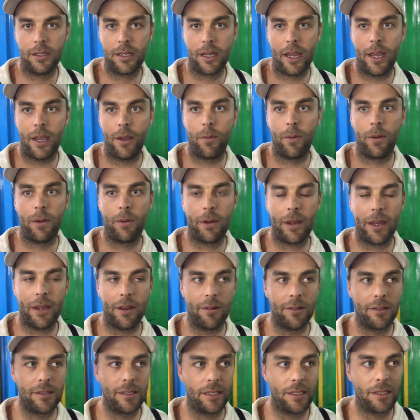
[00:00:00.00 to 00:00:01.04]
day. We were here
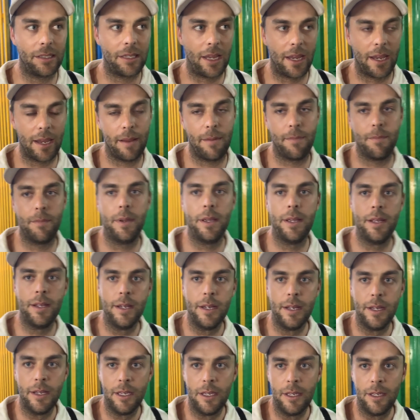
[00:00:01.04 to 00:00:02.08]
at 6 AM
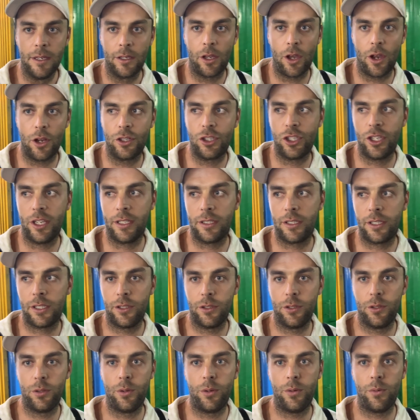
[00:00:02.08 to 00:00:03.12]
coaching
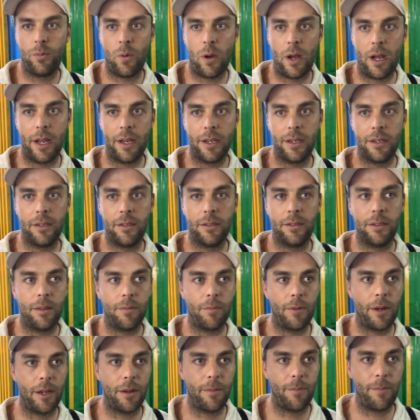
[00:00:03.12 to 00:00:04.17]
till 1, then
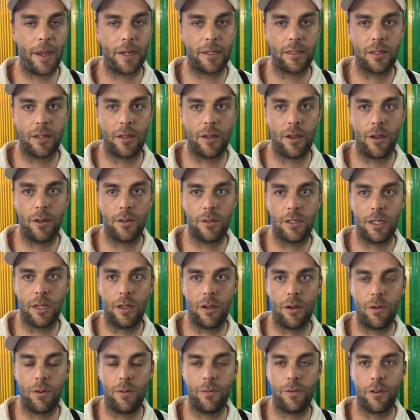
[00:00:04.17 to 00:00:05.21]
went back to the
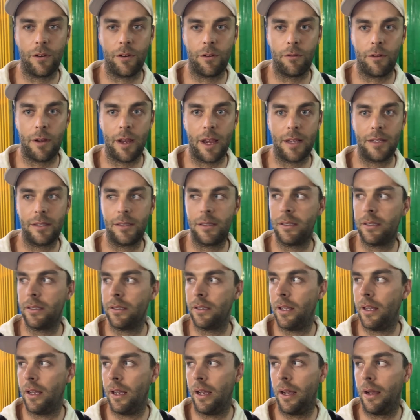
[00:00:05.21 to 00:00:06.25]
hotel for a rest.
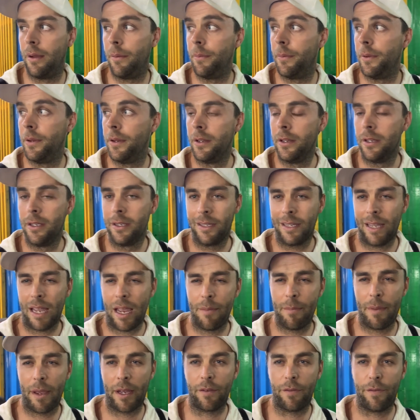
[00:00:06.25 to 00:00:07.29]

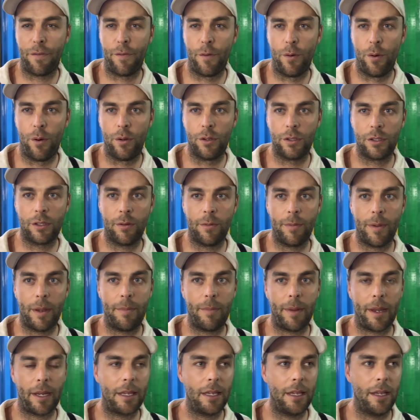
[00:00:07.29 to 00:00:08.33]
Came back at 4, so we've been
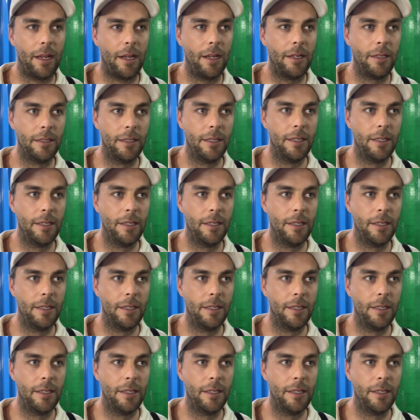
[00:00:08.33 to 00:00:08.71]
back here.